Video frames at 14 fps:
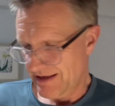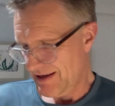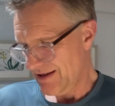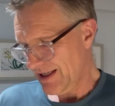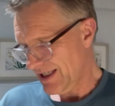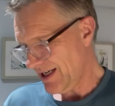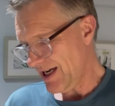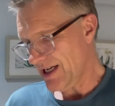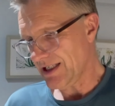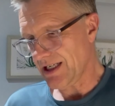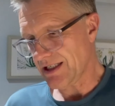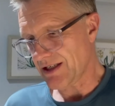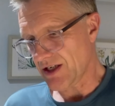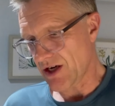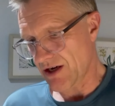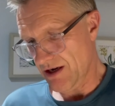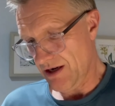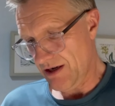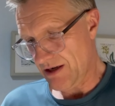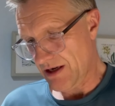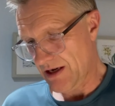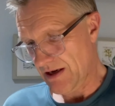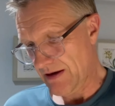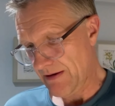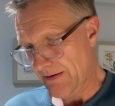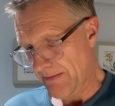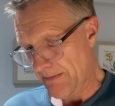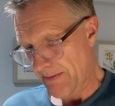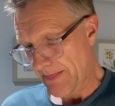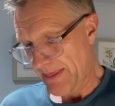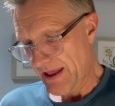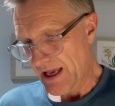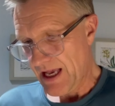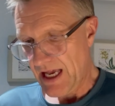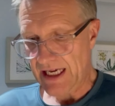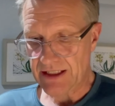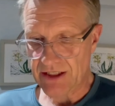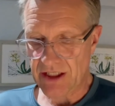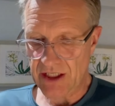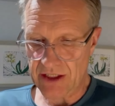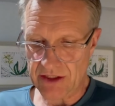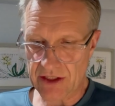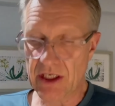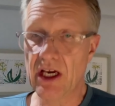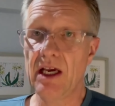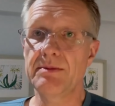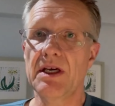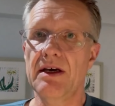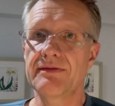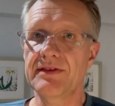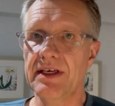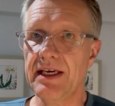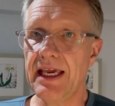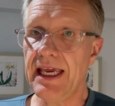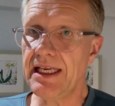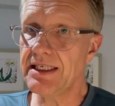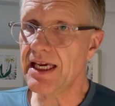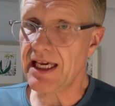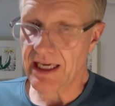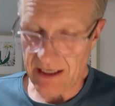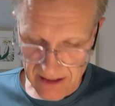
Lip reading: They say it doesn't hurt. At certain times after eating